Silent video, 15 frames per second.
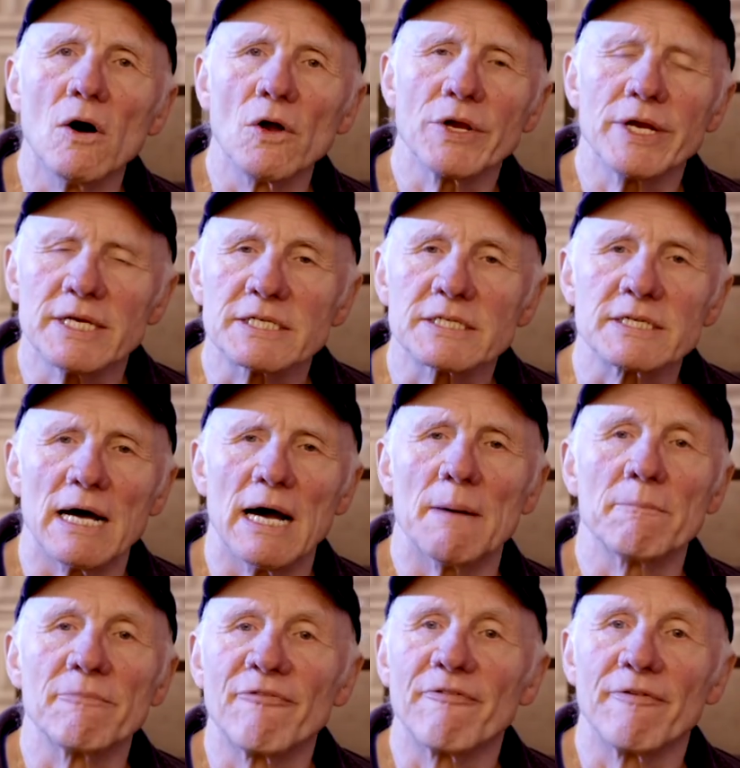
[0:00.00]
honest
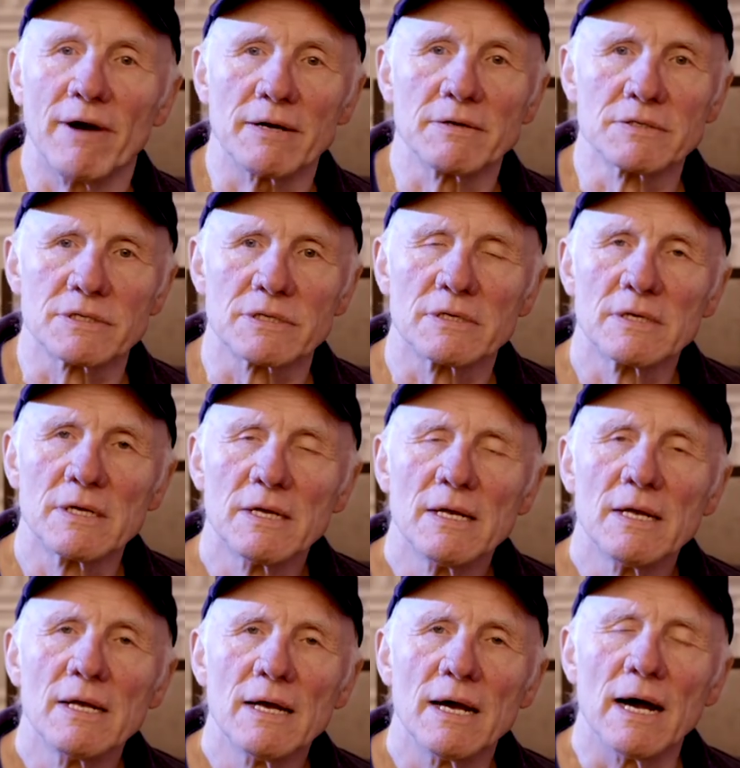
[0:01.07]
up front.
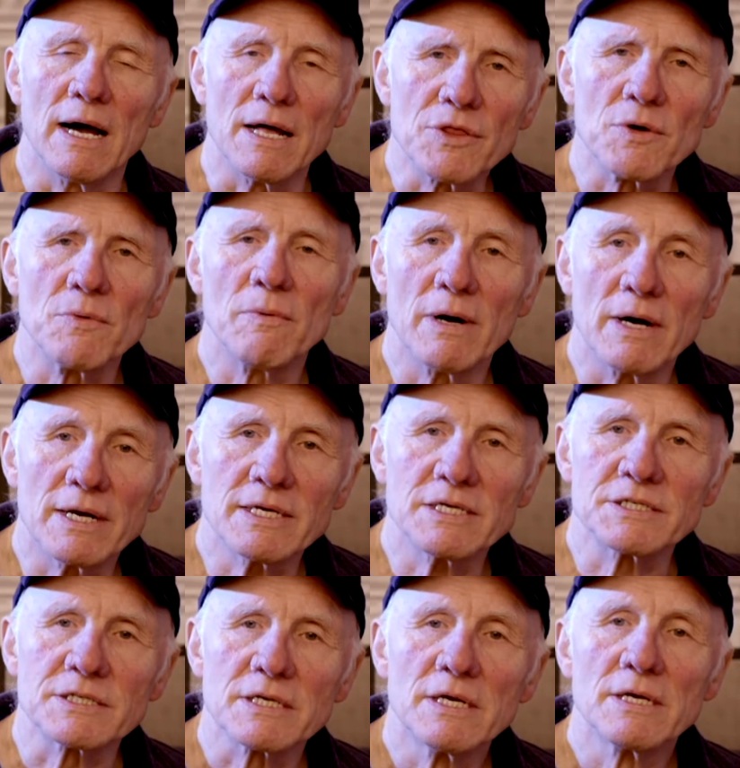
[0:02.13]

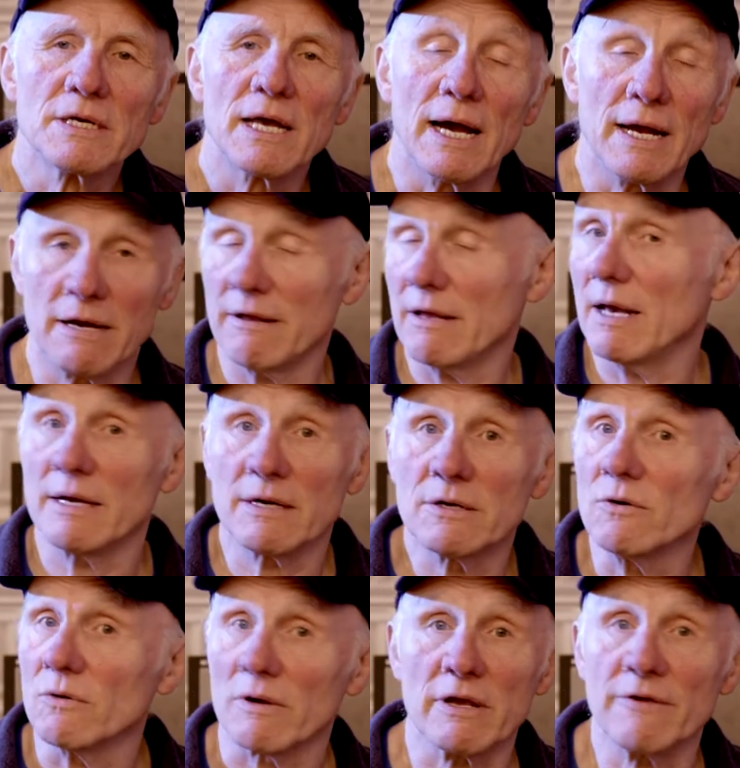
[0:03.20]
Otherwise, and
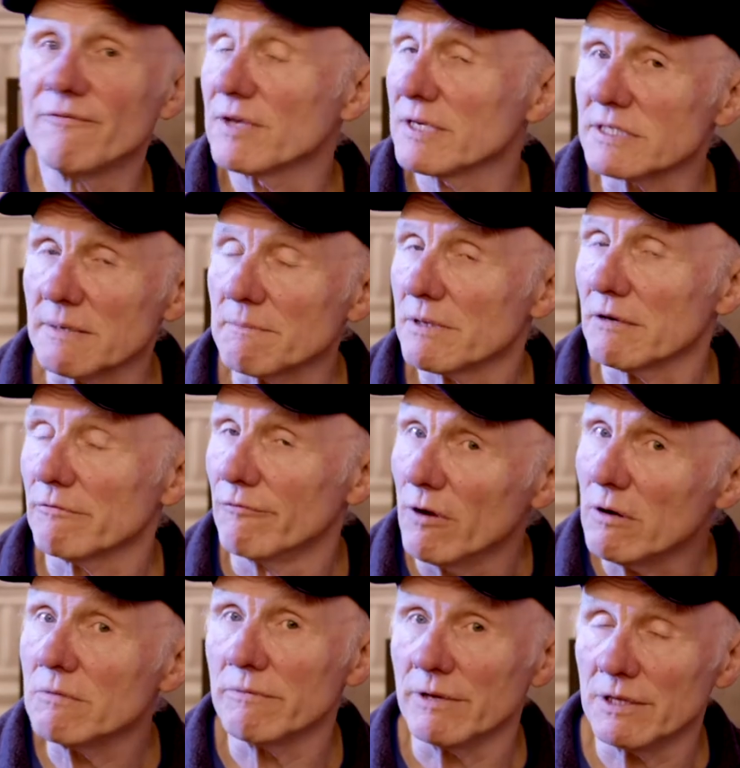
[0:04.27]
look, if there's something
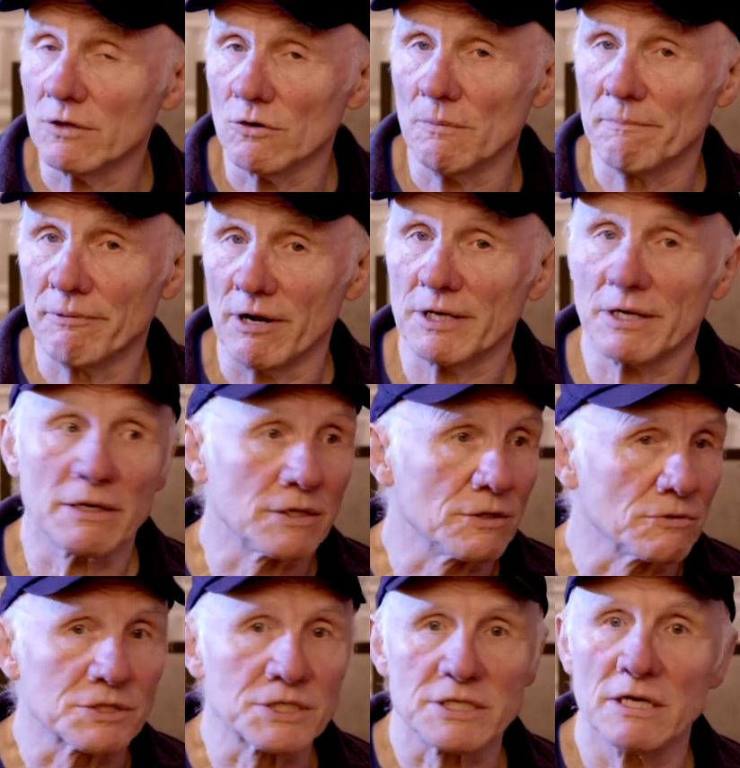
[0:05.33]
wrong with your product,
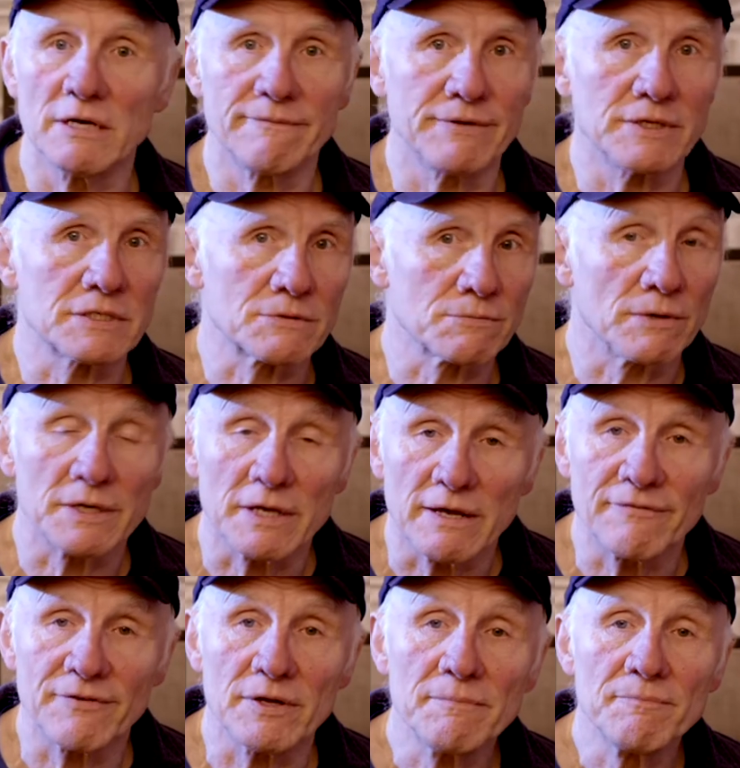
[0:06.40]
your service,
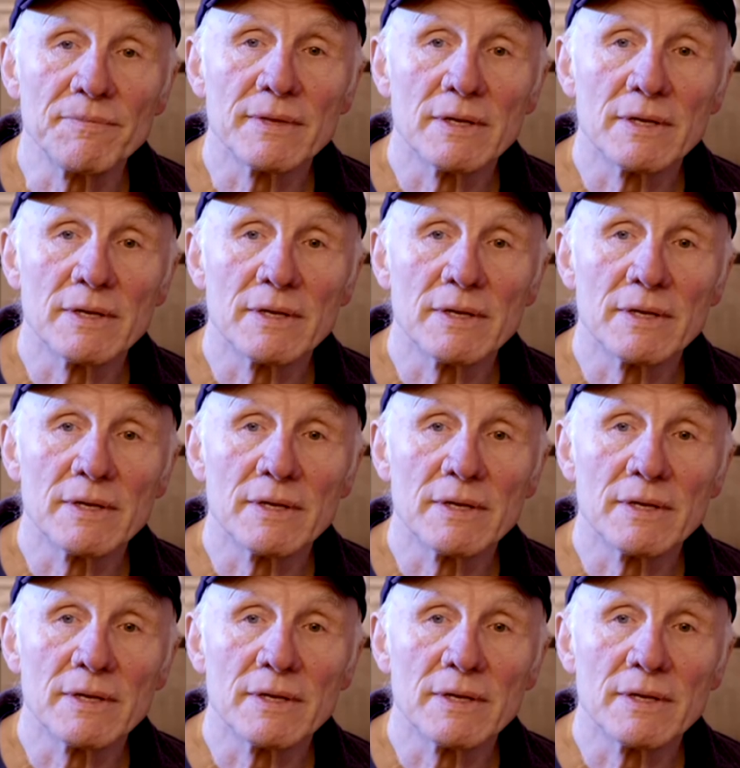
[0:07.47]
whatever,